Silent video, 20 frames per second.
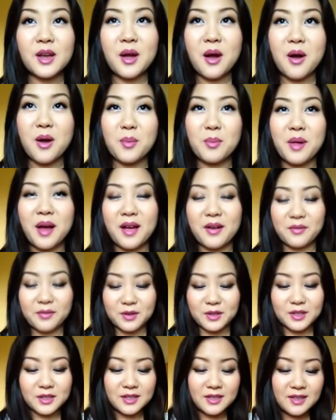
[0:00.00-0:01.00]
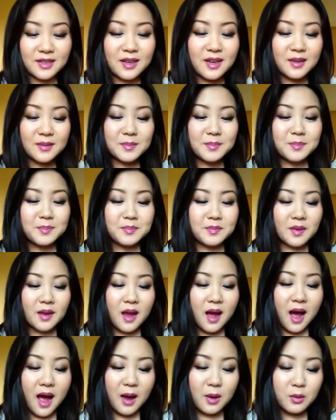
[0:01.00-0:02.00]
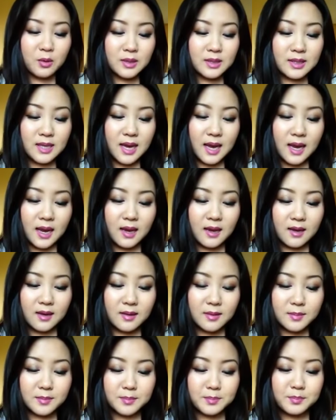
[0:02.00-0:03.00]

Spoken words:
you how I apply it first. I would take